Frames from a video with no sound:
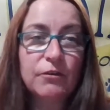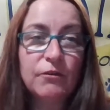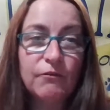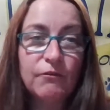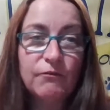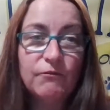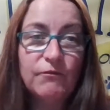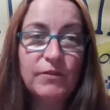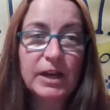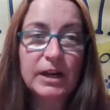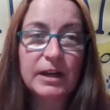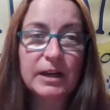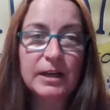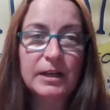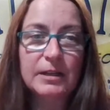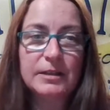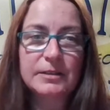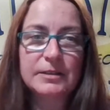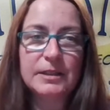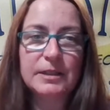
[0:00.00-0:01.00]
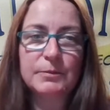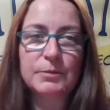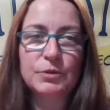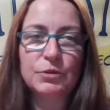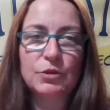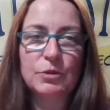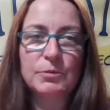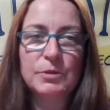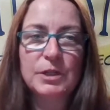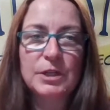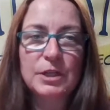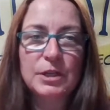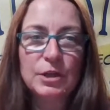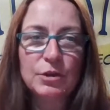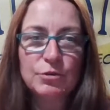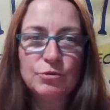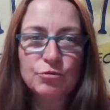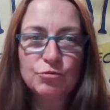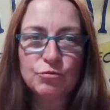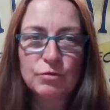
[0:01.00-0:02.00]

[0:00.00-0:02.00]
very easily absorbed, goes